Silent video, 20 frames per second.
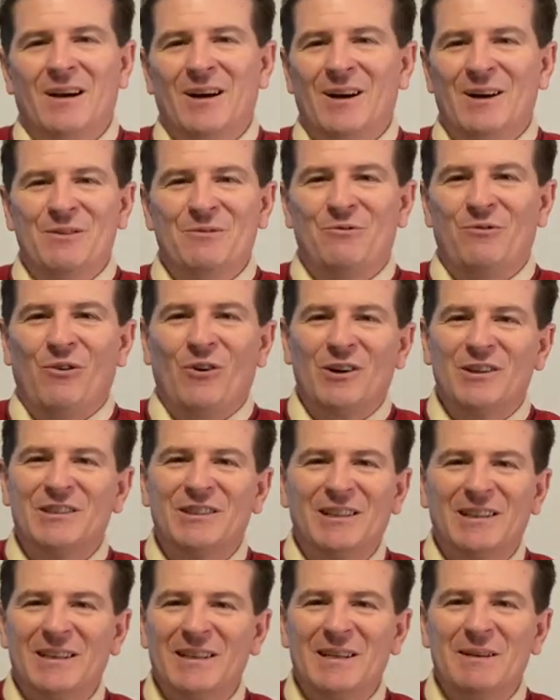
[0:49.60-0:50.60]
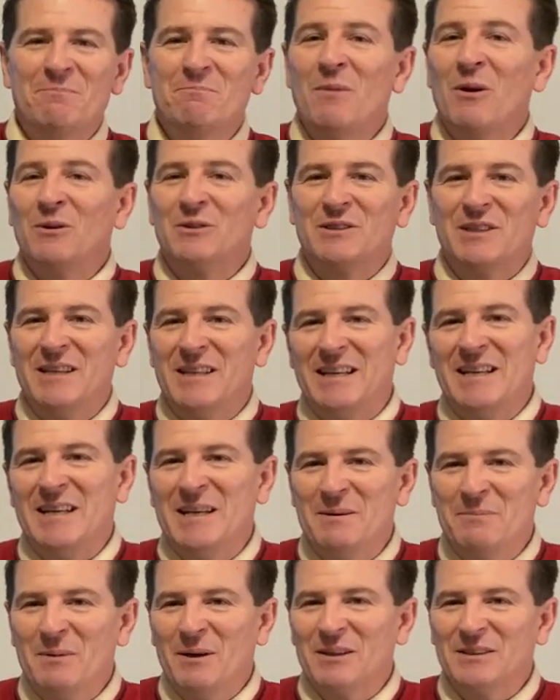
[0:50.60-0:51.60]
Unfortunately, most of the
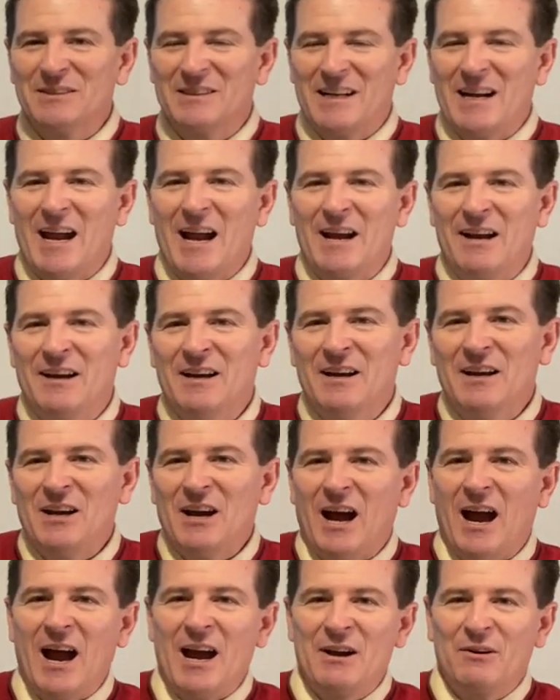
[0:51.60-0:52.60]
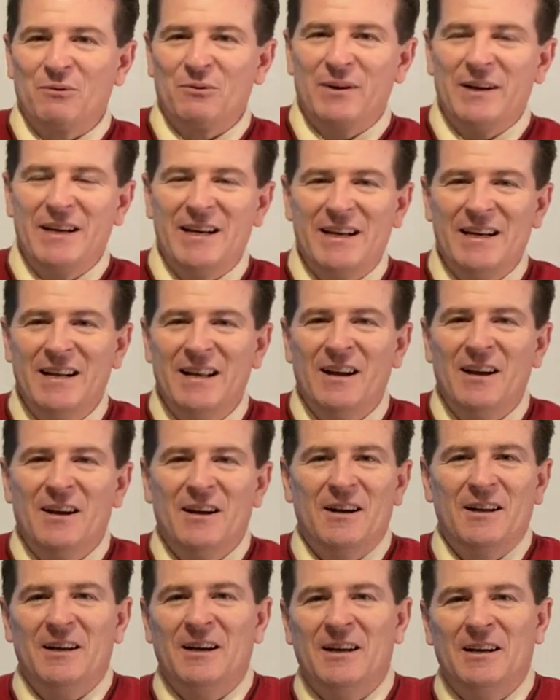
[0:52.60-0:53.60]
emails that I, I read
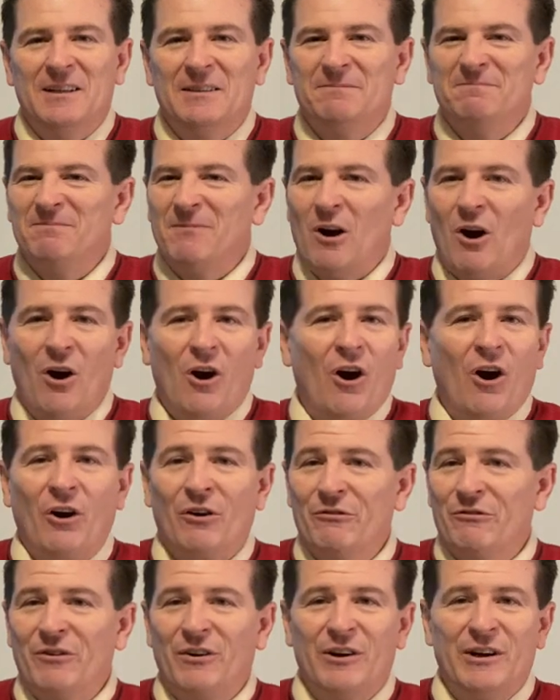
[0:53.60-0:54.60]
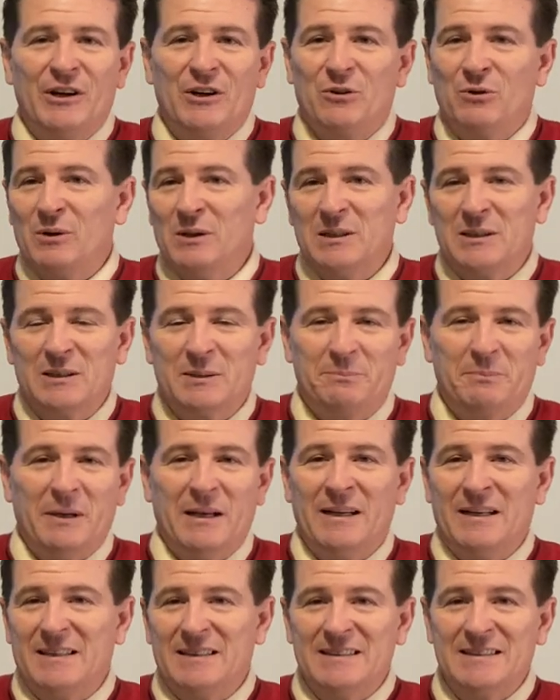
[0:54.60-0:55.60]
um, aren't very crisp
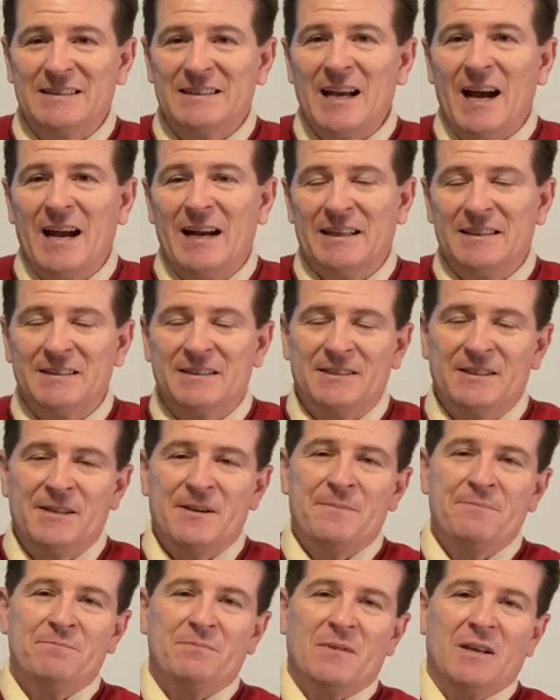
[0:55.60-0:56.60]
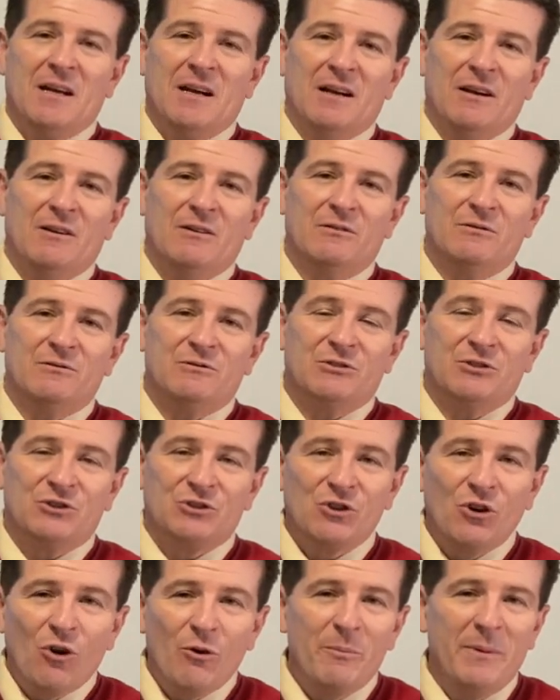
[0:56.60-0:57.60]
and concise
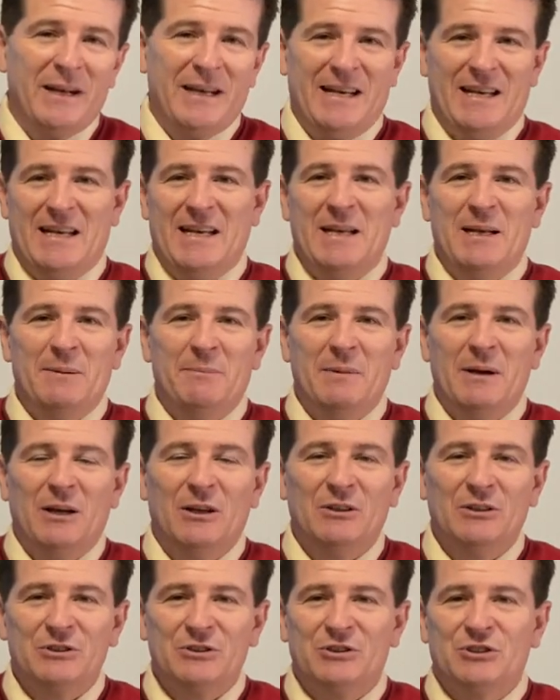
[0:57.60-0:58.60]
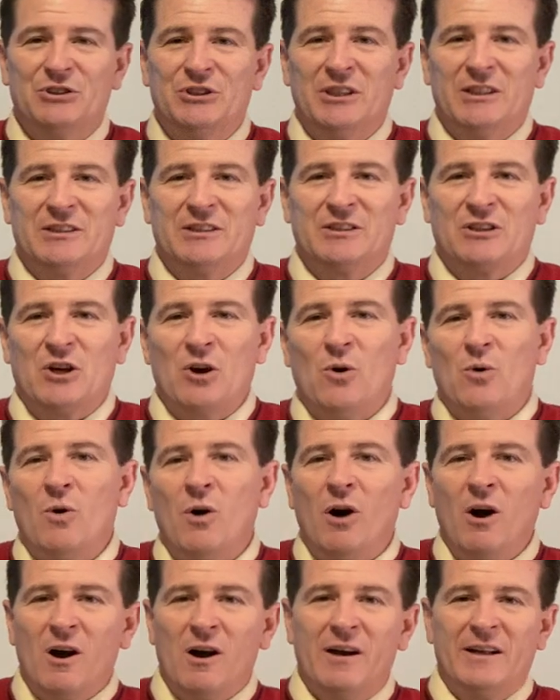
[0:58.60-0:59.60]
so many emails just go
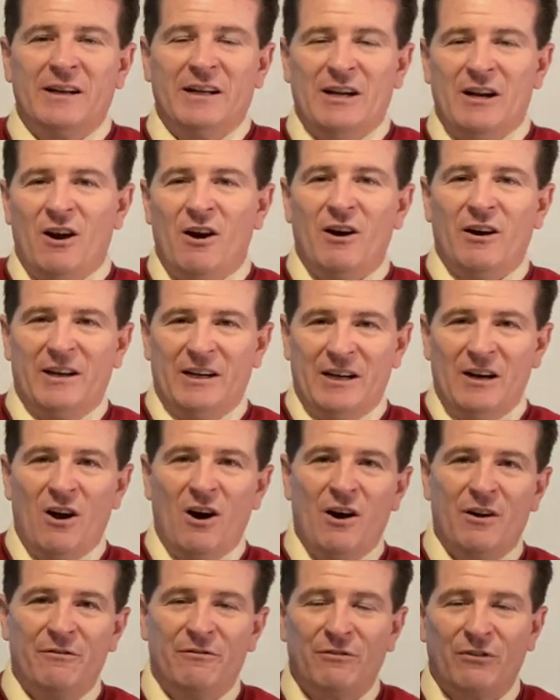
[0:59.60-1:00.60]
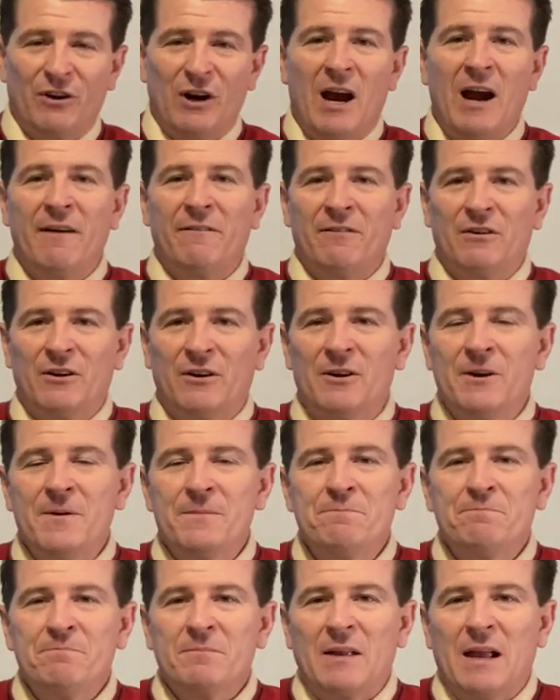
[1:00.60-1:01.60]
on and on and on forever
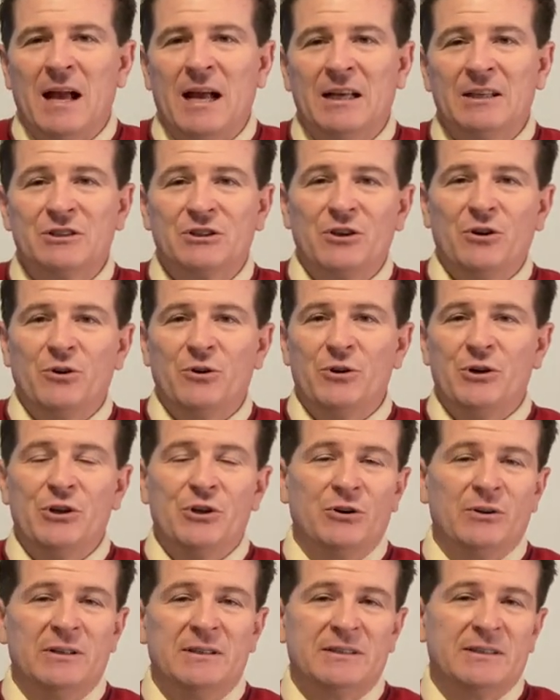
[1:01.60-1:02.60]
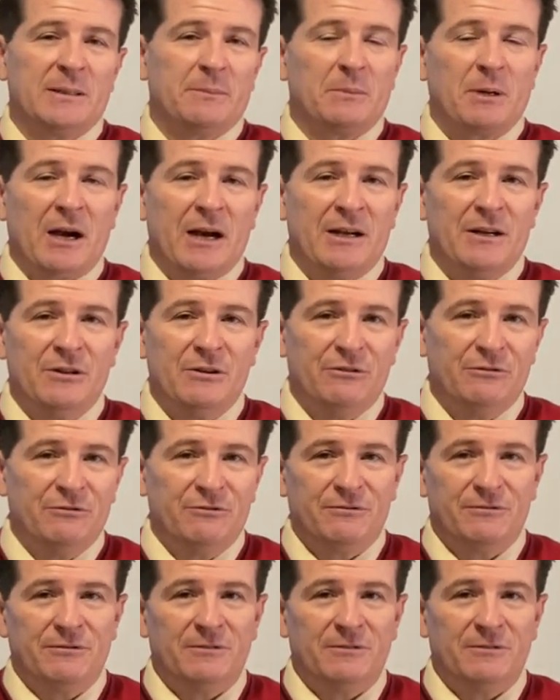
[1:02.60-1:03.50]
as though you're in some kind of,